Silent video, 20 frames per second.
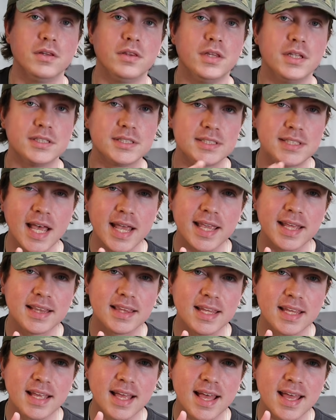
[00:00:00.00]
The second
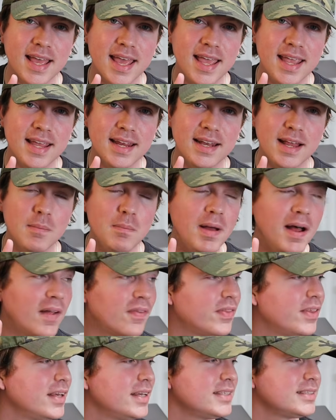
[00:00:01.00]
thing I hate
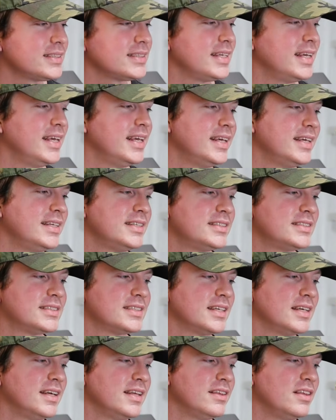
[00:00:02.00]
about this is
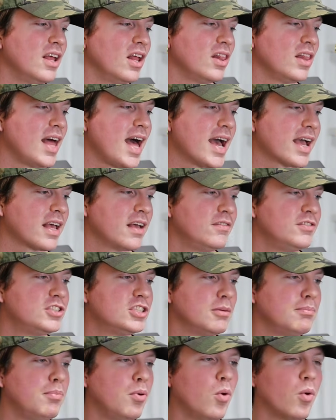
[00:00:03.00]
the lack of
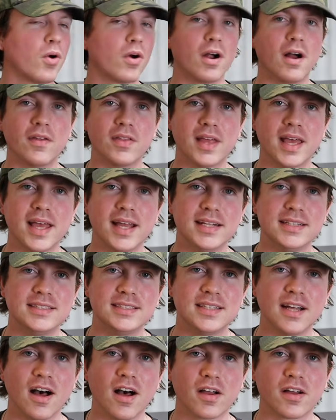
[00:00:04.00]
support on the
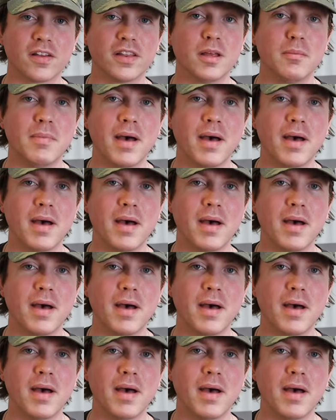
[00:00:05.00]
headstock on the